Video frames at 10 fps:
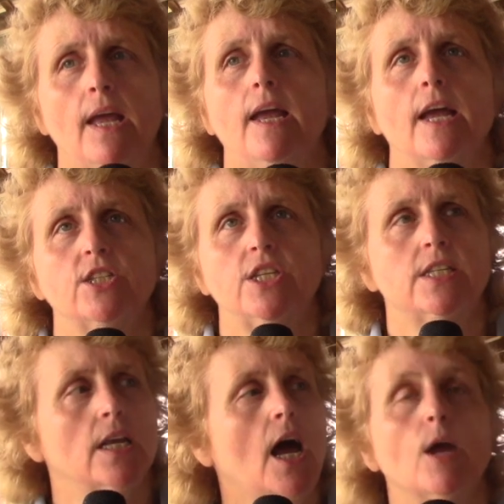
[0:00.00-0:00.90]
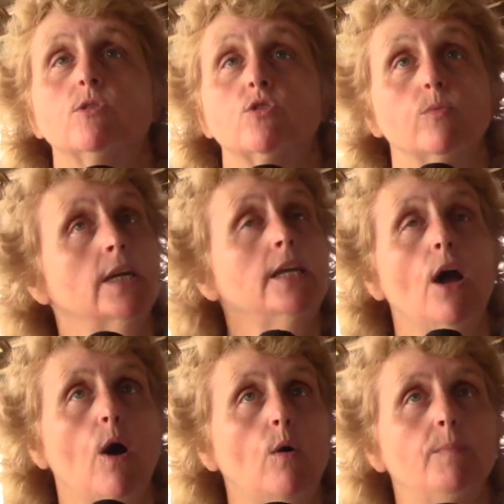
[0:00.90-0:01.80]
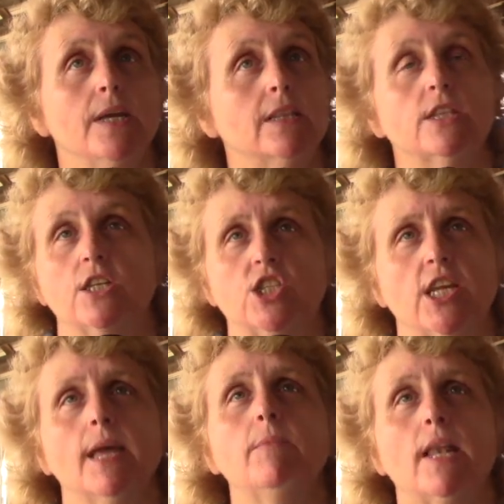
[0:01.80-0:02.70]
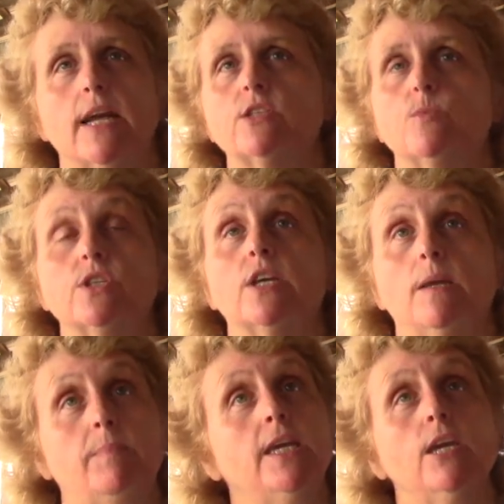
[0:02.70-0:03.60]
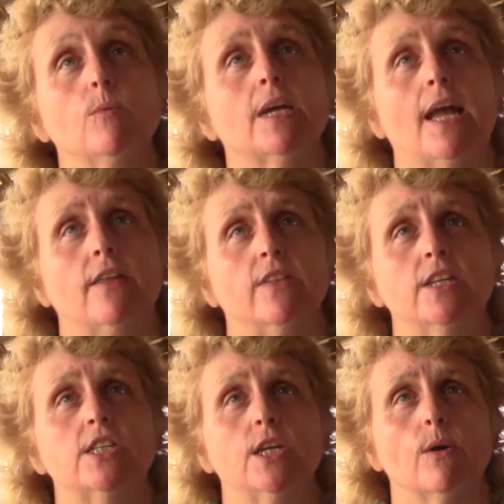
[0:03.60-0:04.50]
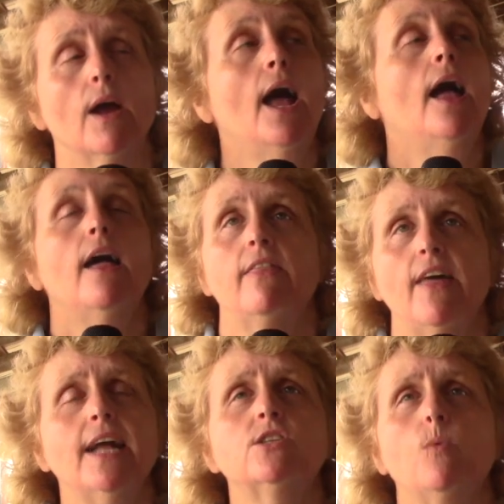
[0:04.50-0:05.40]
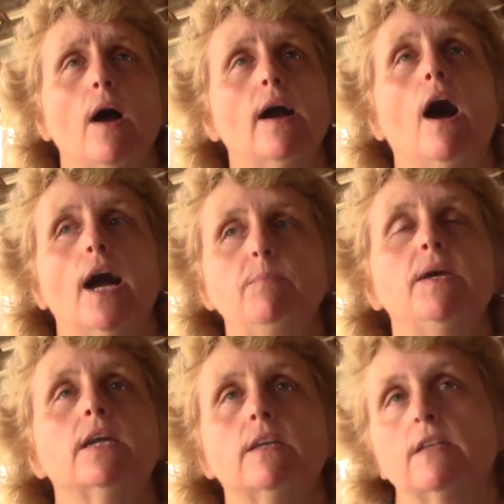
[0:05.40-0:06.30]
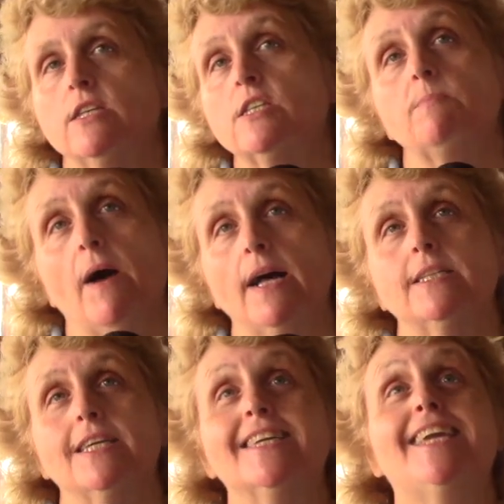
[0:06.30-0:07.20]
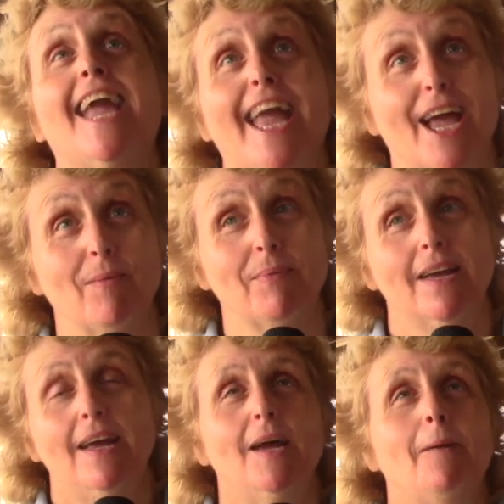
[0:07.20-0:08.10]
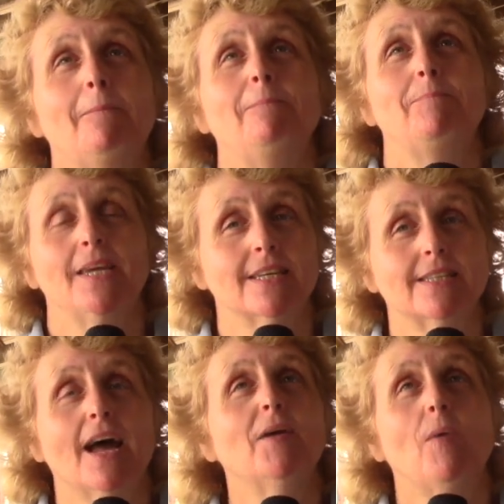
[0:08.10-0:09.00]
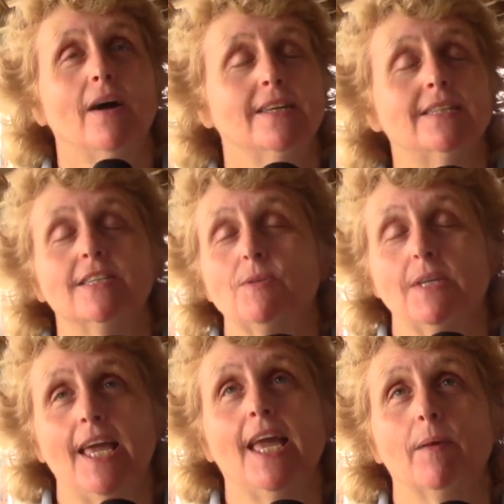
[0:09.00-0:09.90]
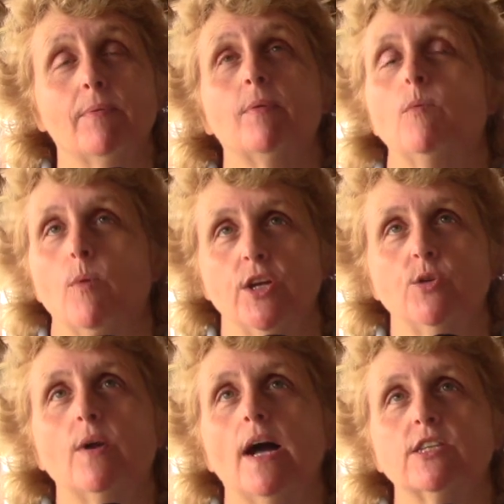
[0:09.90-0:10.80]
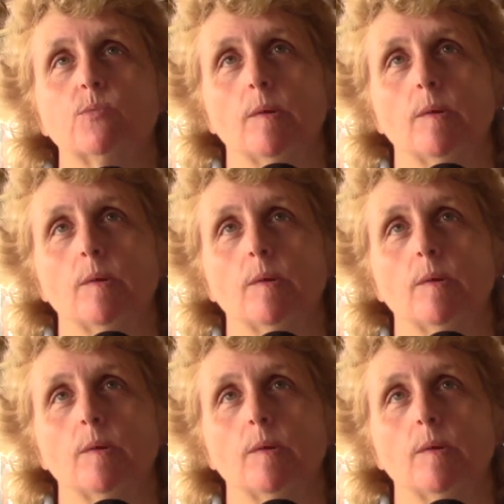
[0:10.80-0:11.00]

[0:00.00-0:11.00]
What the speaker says: And she said, I was really hoping that the jam class was going to be here again this year. That's why I picked this spot to camp, because I wanted to camp where you guys were